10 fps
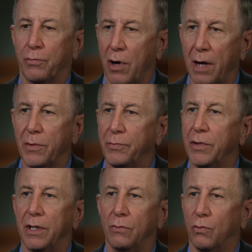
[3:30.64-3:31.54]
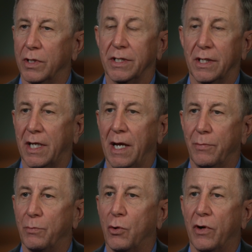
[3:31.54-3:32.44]
probably wasn't
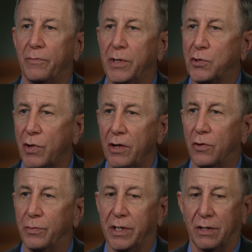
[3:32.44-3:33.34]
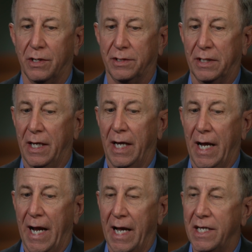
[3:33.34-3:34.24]
capable of betrayal because
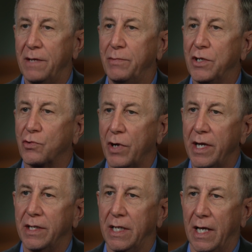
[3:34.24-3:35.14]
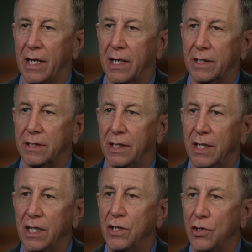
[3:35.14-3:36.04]
had he betrayed the annex,
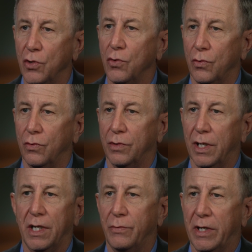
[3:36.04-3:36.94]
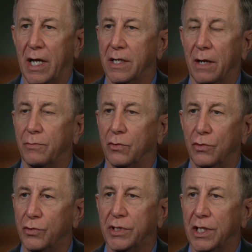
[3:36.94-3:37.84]
he knew that he would end up
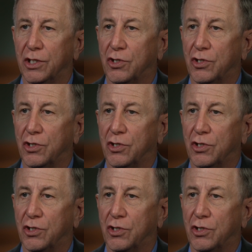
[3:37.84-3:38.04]
losing his